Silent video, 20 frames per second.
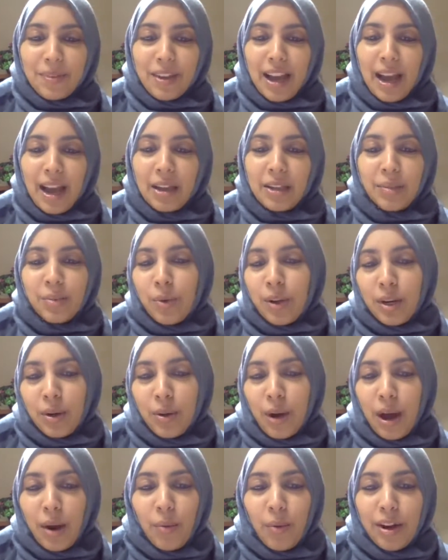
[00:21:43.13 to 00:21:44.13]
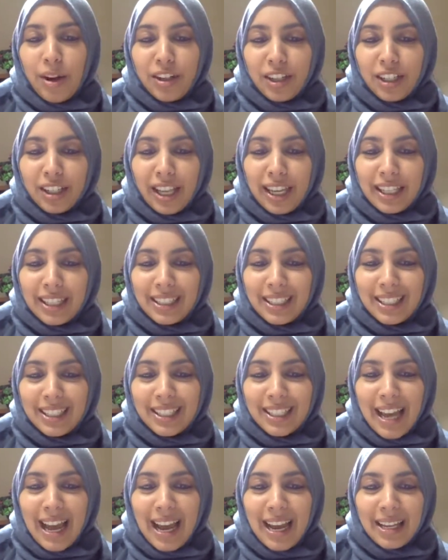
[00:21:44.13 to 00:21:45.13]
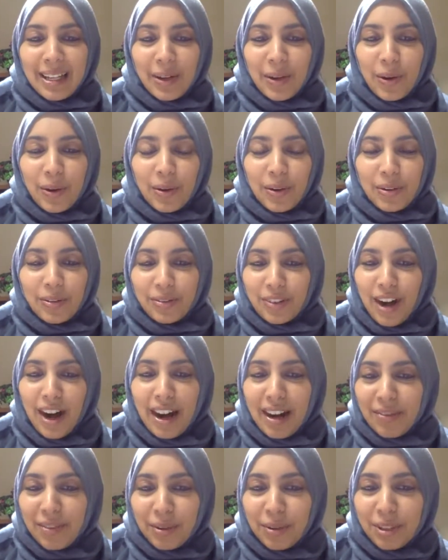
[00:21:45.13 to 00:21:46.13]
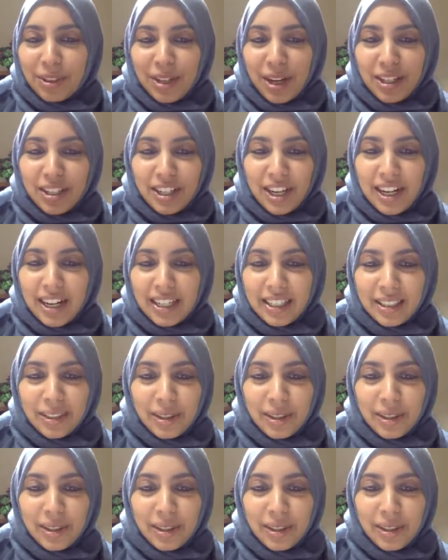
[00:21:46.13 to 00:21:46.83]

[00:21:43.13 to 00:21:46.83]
I wonder, like, just, Faran, if you want to start sharing,